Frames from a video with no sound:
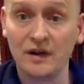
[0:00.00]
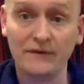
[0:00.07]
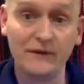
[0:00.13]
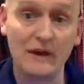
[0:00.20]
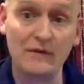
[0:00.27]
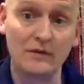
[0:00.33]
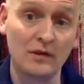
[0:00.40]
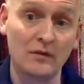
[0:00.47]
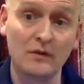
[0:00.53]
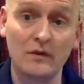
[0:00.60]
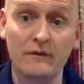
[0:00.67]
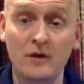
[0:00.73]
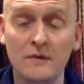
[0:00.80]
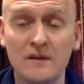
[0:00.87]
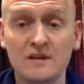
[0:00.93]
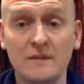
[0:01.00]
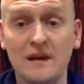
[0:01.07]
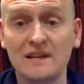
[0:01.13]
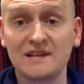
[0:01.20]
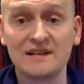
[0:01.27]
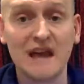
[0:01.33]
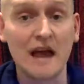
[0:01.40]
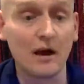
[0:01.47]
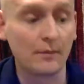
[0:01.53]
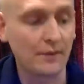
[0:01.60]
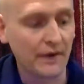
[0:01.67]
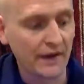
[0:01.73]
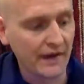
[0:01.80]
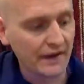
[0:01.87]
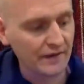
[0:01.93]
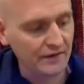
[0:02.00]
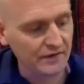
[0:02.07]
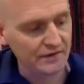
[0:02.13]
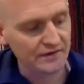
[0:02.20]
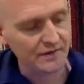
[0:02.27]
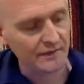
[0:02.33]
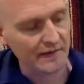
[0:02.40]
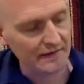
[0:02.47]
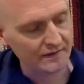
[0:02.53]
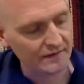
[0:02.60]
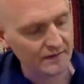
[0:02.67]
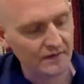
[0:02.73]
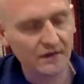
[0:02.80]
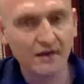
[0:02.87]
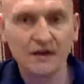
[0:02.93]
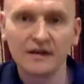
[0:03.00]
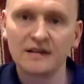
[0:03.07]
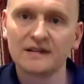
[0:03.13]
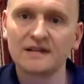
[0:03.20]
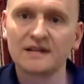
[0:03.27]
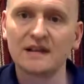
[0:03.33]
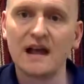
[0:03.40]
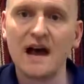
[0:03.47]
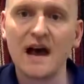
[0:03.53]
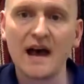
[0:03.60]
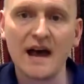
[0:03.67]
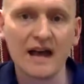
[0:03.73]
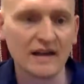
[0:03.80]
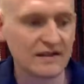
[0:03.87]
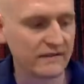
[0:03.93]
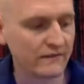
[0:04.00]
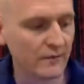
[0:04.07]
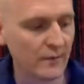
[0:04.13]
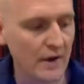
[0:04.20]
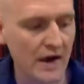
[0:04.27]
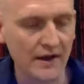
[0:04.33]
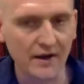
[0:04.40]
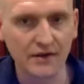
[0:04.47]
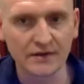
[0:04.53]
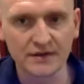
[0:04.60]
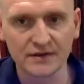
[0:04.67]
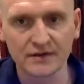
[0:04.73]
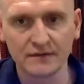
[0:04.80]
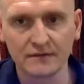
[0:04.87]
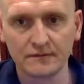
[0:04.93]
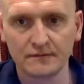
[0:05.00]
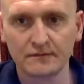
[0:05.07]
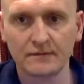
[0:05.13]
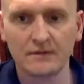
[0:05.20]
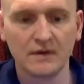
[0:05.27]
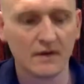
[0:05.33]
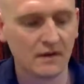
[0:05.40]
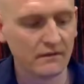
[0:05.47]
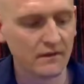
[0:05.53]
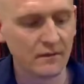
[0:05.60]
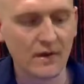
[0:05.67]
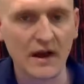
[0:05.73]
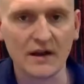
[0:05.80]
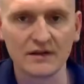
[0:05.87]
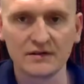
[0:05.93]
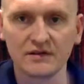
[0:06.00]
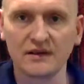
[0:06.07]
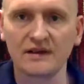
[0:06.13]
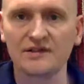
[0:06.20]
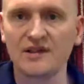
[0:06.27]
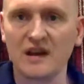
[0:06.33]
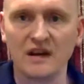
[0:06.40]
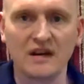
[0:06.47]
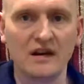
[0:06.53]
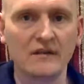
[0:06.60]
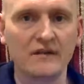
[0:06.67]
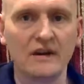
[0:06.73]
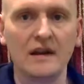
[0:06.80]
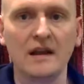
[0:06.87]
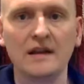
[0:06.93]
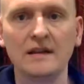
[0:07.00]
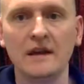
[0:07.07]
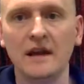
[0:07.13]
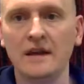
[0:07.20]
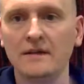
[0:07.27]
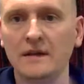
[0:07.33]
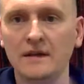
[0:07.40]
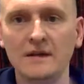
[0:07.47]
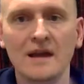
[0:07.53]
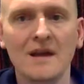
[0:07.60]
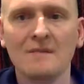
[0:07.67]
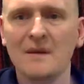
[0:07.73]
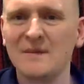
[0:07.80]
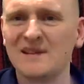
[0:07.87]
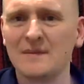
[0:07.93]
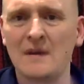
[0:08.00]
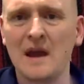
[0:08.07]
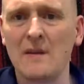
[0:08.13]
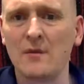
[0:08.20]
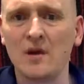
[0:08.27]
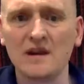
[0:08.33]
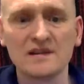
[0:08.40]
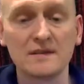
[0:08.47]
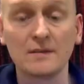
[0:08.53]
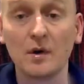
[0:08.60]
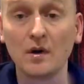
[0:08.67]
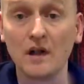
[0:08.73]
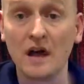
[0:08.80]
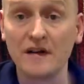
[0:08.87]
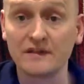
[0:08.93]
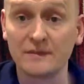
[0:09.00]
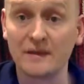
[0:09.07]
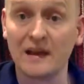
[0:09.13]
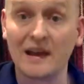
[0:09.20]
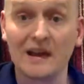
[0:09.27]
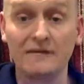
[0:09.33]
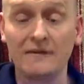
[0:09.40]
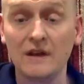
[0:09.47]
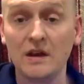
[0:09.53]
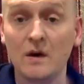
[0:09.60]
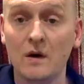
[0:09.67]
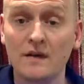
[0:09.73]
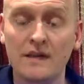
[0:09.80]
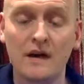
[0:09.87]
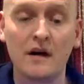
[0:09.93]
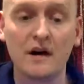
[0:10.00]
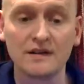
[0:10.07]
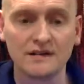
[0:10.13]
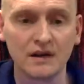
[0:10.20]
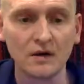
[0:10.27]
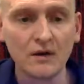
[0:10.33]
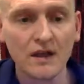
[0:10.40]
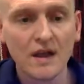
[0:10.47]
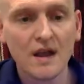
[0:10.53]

If you don't know very much about style play, you can do some like slides and vibratos. Vibratos are like shaking of it, and then maybe some hammer-ons, some pull-offs, but I got a video on that also.